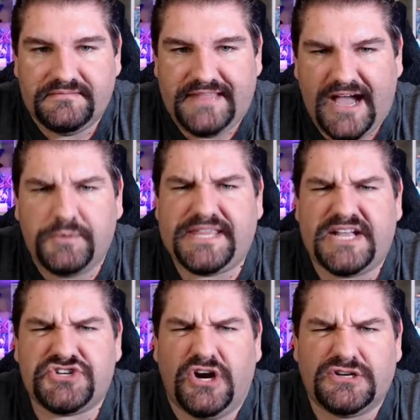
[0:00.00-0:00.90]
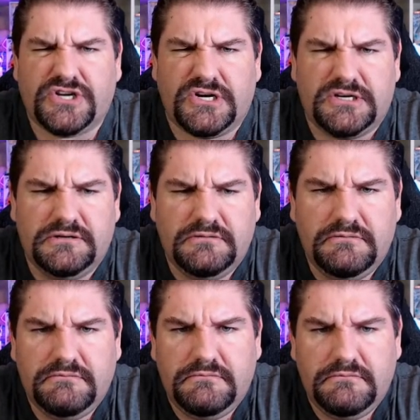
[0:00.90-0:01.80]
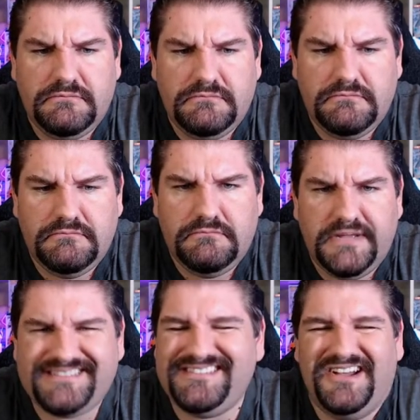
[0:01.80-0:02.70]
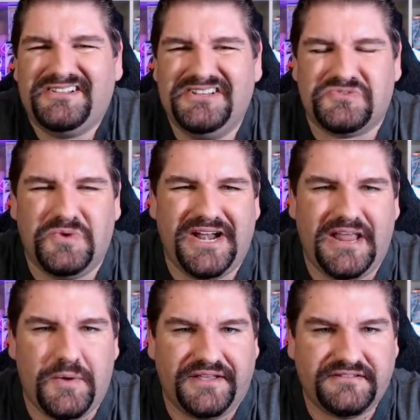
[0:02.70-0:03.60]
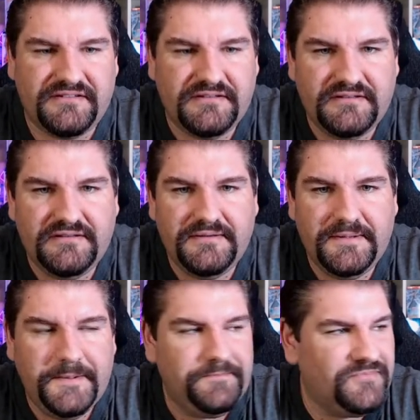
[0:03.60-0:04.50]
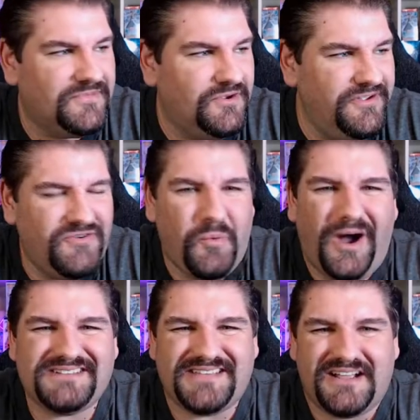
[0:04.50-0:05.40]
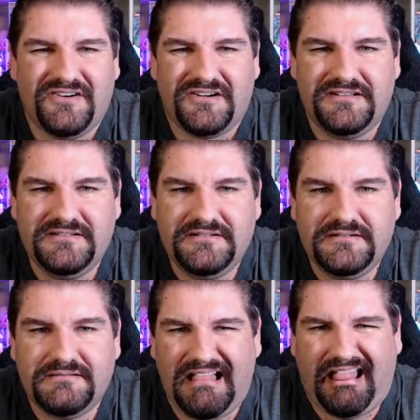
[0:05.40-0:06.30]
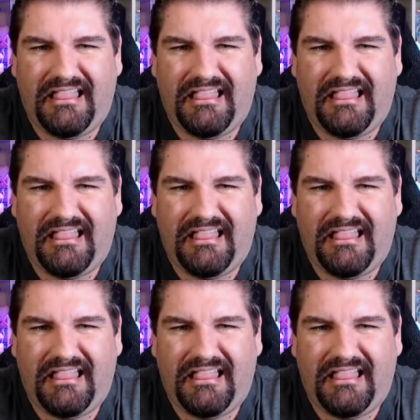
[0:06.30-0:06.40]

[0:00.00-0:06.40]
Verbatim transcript: The hell with that Charizard. It's the ugliest one anyways. Who even wants that card? Ugh.